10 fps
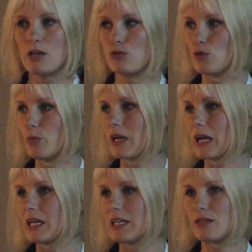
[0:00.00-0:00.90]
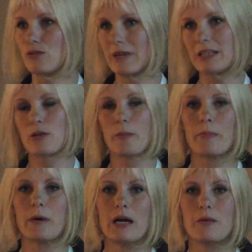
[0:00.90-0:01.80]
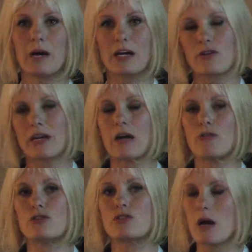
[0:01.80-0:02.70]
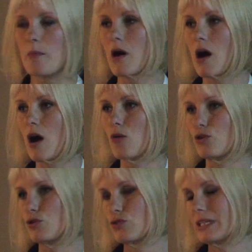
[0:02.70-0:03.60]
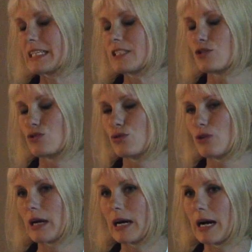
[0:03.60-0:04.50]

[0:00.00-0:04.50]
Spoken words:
you typically need to wet the microcarriers somehow, you need to